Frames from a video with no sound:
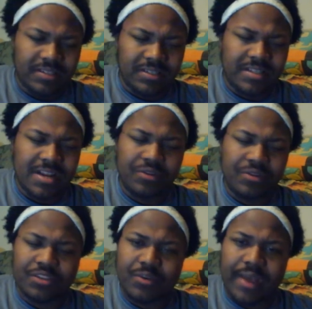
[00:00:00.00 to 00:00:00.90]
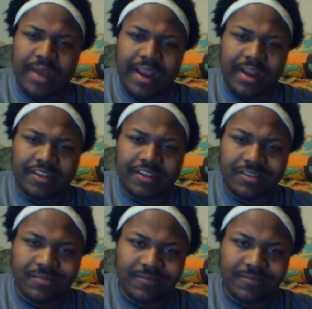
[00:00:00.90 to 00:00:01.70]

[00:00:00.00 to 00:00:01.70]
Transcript: denotes you a hate agent